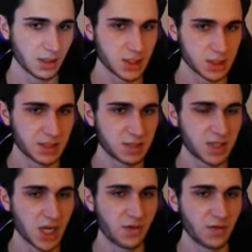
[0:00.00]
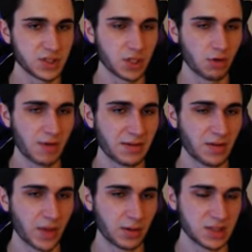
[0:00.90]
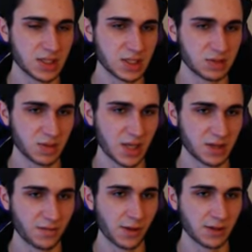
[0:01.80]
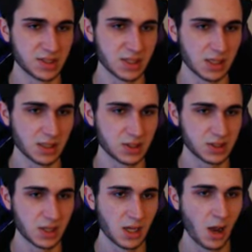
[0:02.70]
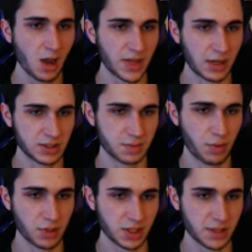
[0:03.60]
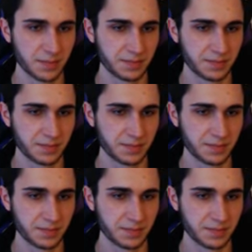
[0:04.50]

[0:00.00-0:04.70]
So you have to be careful to go around the thunder tikis when we hit the floating tikis that are supporting them.